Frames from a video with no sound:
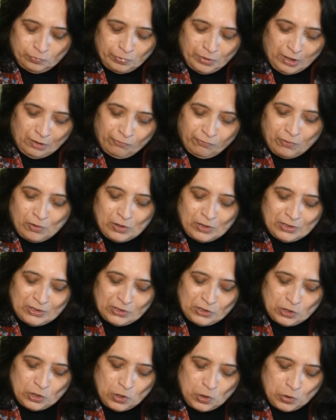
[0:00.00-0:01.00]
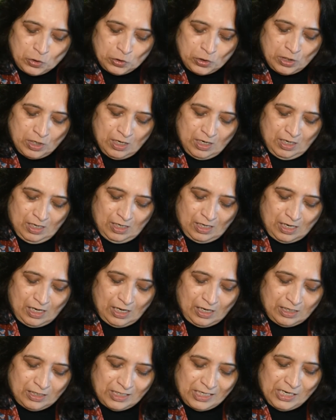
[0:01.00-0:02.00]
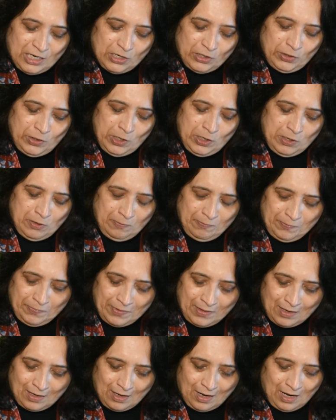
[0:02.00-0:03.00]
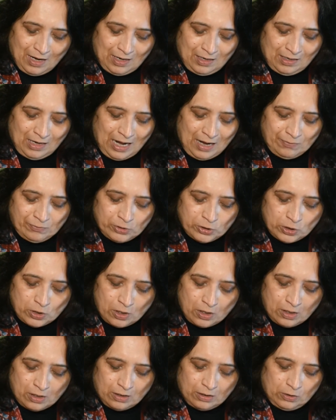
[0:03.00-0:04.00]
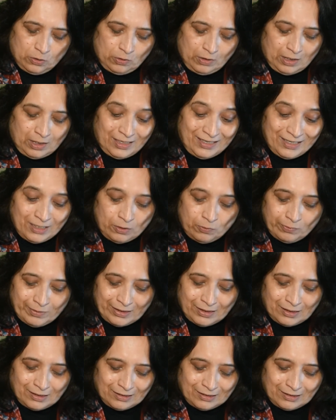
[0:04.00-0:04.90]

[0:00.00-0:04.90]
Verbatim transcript: breakfast or uh, dinner, and I'm sure you can eat it with